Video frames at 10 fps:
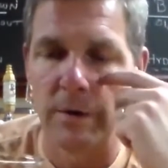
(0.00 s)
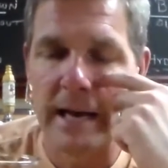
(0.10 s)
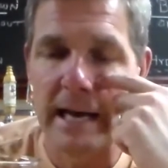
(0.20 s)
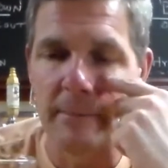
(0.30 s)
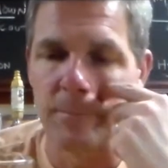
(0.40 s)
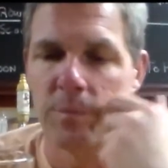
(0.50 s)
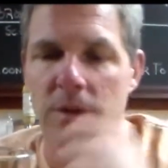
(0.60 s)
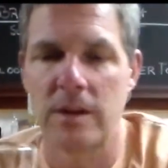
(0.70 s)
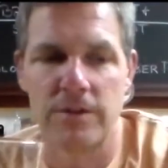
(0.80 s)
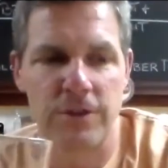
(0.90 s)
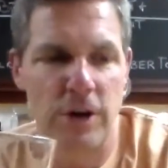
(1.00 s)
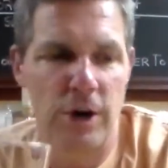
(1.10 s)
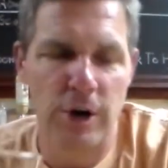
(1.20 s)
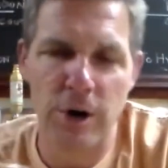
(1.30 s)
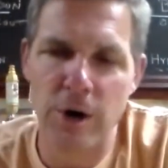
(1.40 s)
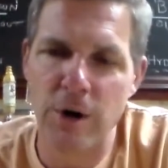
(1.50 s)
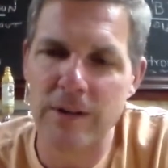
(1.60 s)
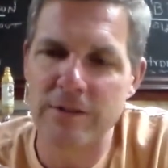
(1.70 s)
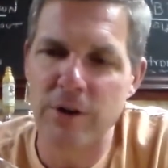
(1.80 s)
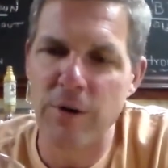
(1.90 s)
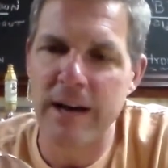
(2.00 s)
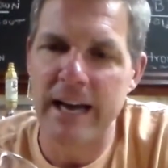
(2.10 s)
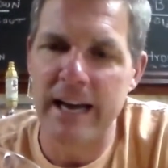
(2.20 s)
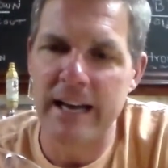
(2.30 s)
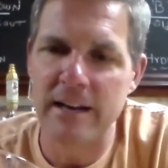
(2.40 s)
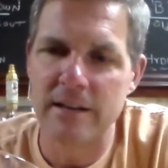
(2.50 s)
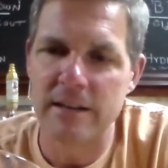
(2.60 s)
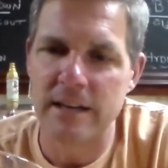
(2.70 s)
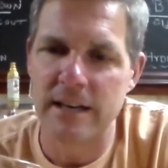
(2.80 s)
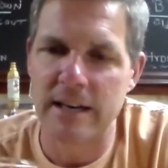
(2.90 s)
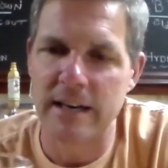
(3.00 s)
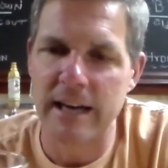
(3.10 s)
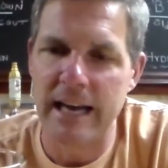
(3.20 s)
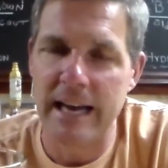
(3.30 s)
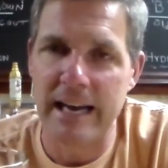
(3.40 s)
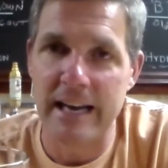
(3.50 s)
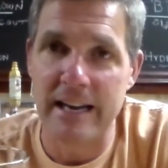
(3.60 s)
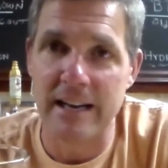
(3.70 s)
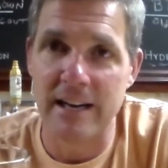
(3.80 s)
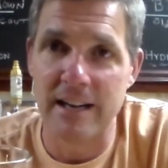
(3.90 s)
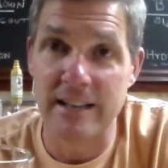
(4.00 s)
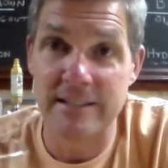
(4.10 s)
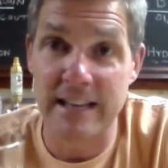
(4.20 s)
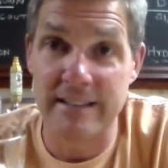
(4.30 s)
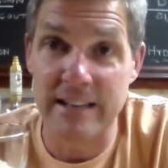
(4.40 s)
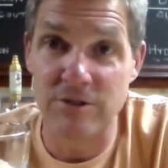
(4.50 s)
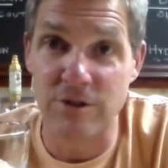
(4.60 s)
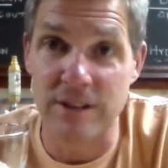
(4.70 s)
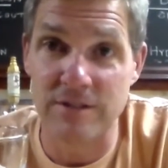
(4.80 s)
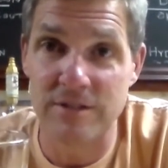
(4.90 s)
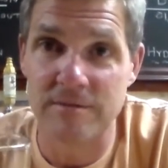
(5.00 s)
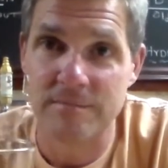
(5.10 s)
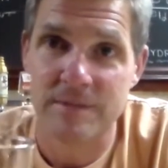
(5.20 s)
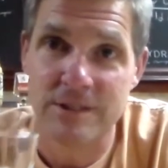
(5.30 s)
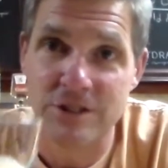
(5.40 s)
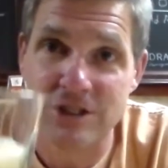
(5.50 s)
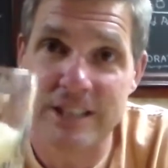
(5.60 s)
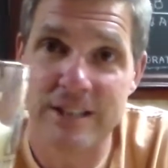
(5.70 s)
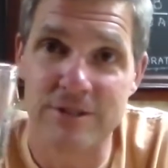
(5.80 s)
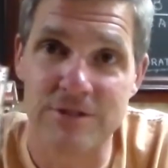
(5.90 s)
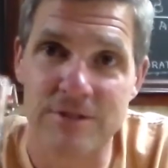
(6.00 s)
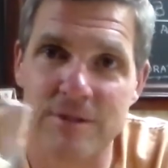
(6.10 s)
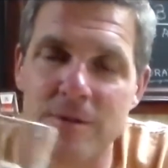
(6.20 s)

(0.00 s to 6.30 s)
Okay, so let's go ahead and let's get a taste on this. Cheers.